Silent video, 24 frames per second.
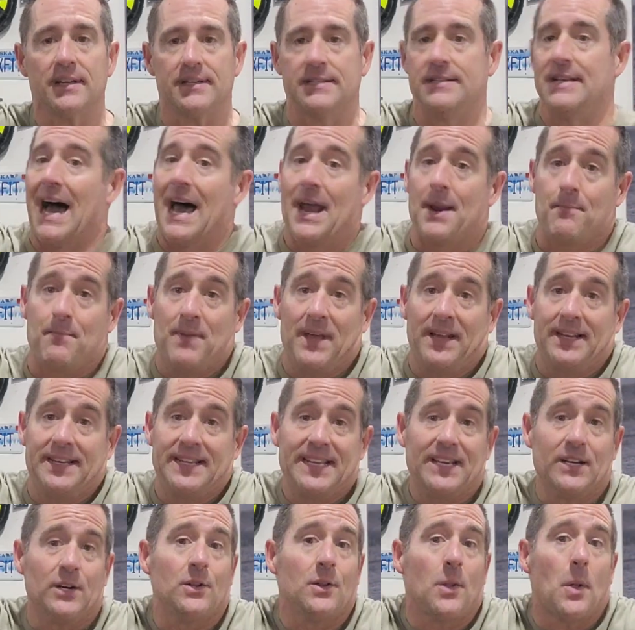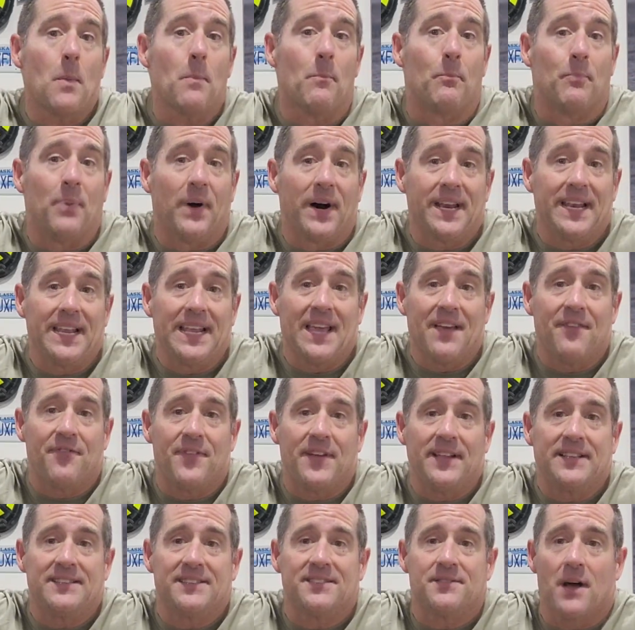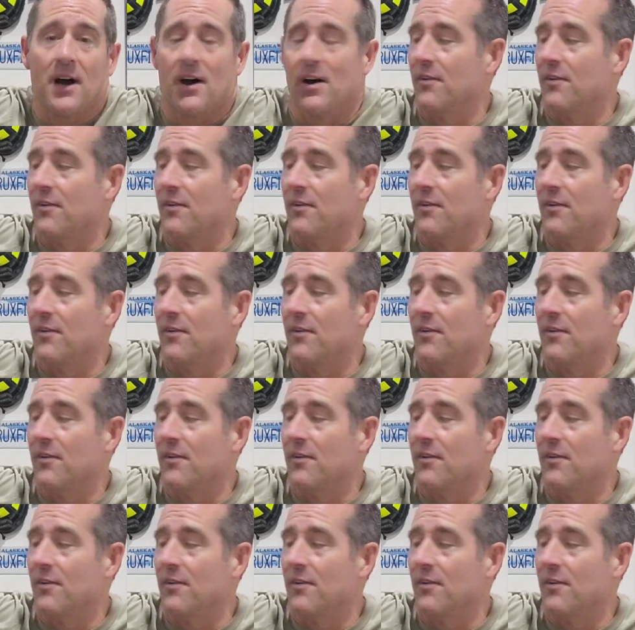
not a big deal, but if it's